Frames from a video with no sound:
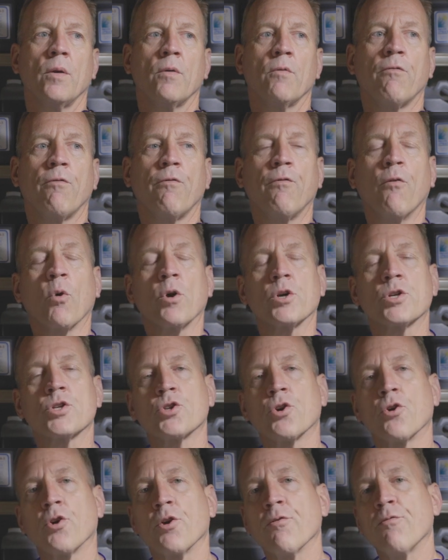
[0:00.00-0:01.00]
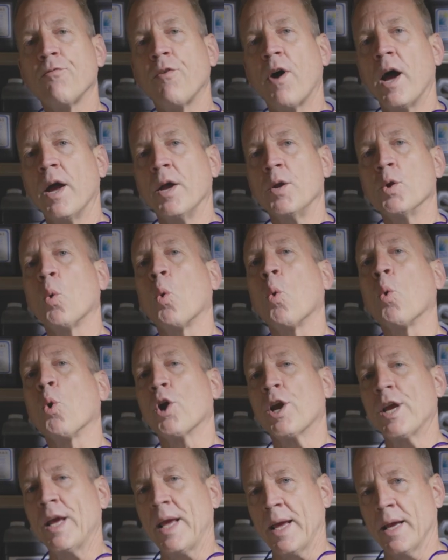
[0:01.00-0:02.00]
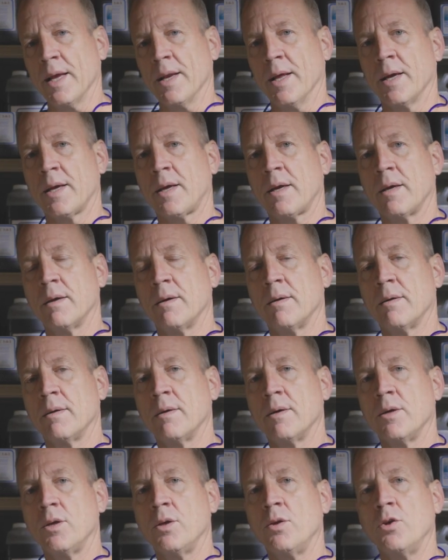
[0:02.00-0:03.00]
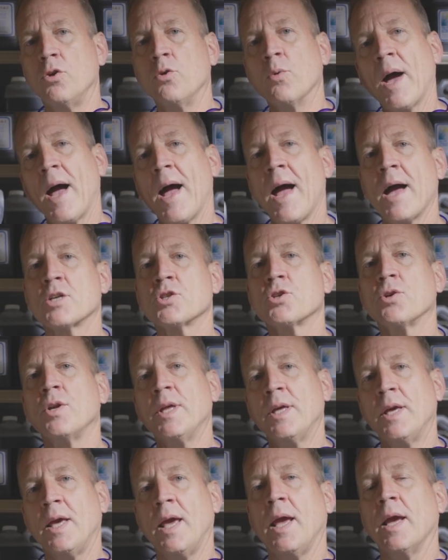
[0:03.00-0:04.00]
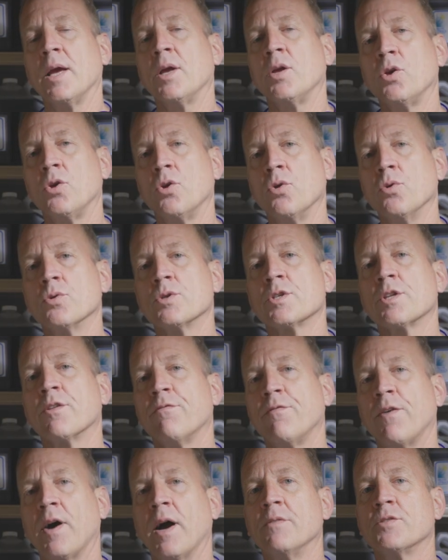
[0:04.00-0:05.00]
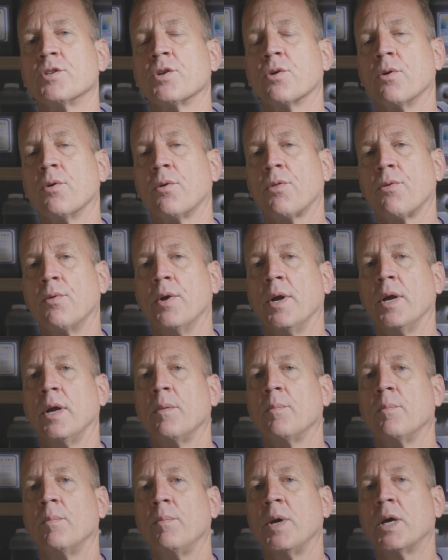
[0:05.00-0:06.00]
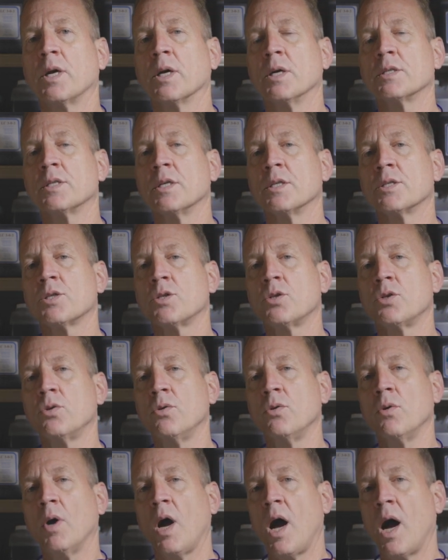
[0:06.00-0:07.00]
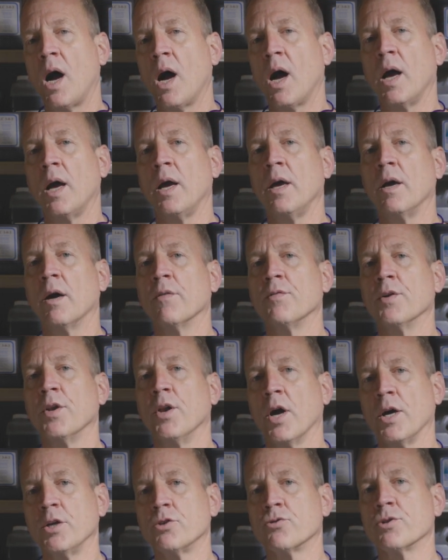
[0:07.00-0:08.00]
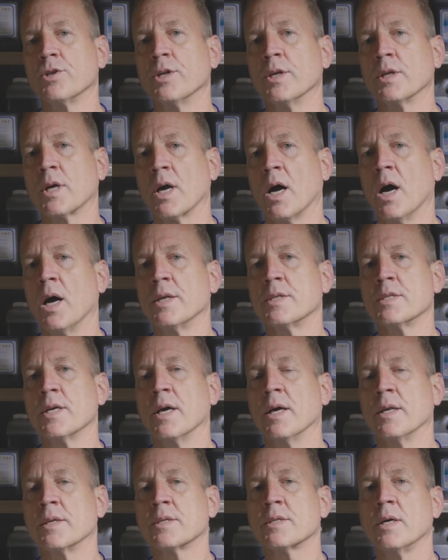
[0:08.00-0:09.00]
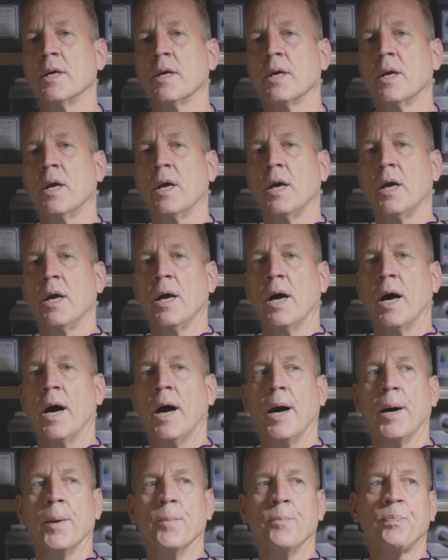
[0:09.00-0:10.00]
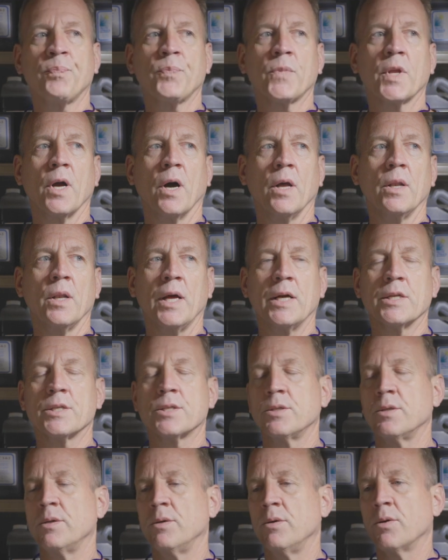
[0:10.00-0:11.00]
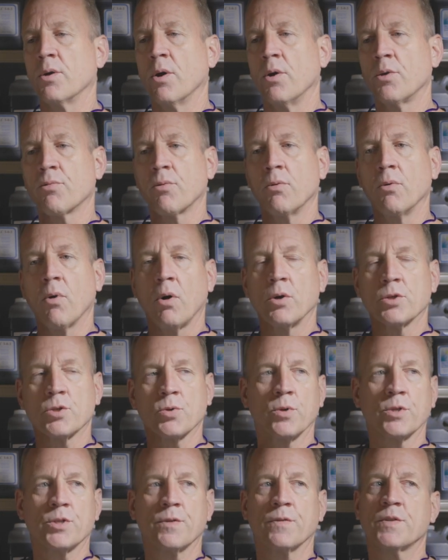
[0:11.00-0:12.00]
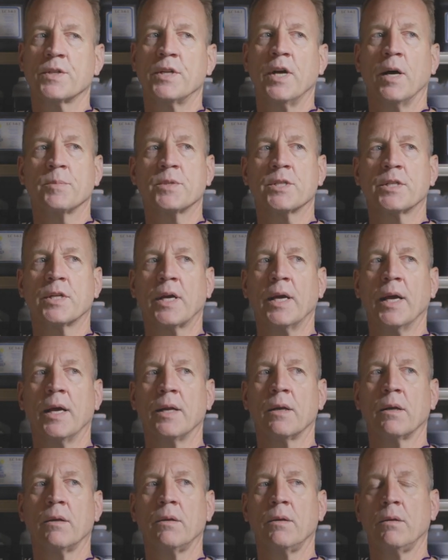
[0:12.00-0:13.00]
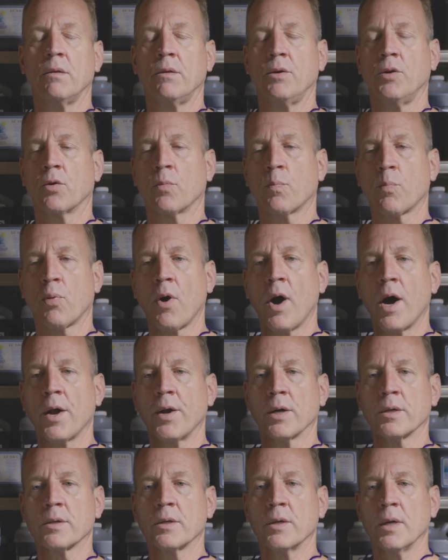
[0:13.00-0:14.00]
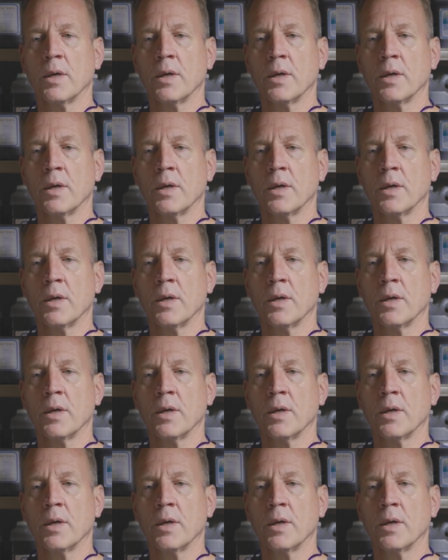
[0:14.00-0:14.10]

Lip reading: For certified organic, you actually can't use the 503 because it's too high of a nitrogen content, unless you go through all sorts of steps to get your product